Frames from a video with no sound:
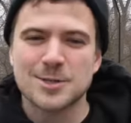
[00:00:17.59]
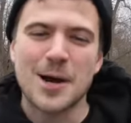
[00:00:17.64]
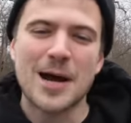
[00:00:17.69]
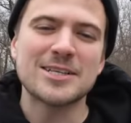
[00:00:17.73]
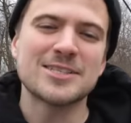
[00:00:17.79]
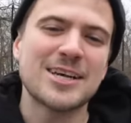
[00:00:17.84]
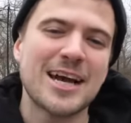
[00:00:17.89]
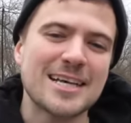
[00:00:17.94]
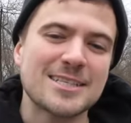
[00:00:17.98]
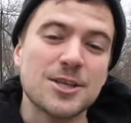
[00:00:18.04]
So
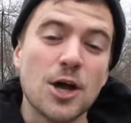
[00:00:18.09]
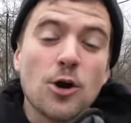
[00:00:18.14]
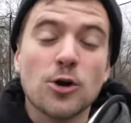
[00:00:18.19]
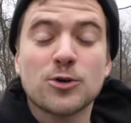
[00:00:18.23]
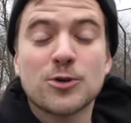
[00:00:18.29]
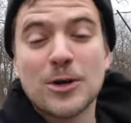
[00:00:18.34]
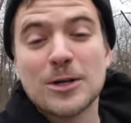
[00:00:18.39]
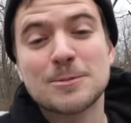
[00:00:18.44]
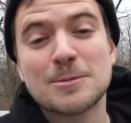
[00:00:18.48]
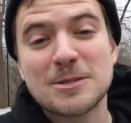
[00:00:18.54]
as you guys know,
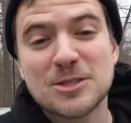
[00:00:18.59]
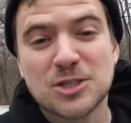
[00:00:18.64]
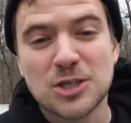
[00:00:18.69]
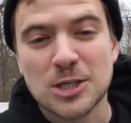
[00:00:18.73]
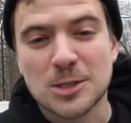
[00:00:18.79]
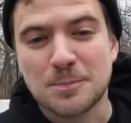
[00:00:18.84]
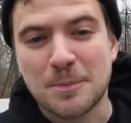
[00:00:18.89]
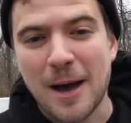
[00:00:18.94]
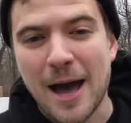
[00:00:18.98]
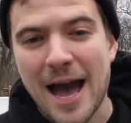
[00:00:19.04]
Christmas
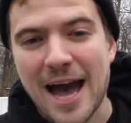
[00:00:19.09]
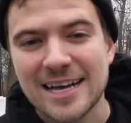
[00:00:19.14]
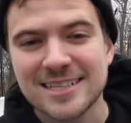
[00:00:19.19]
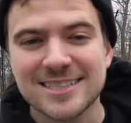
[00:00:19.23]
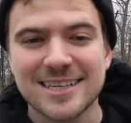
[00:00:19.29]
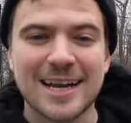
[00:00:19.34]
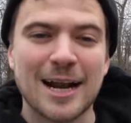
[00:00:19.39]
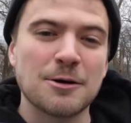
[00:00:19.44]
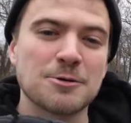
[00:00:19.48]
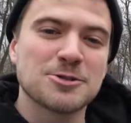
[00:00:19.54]
just
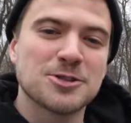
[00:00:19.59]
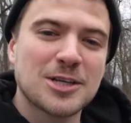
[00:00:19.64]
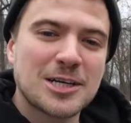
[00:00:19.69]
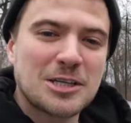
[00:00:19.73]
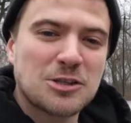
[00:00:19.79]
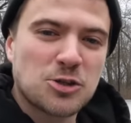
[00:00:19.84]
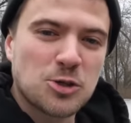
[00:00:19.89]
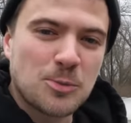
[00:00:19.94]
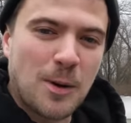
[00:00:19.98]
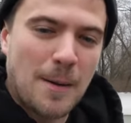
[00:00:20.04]
passed and I was
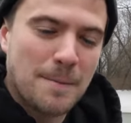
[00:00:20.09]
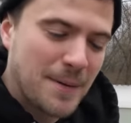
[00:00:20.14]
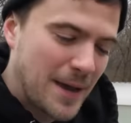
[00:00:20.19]
looking through my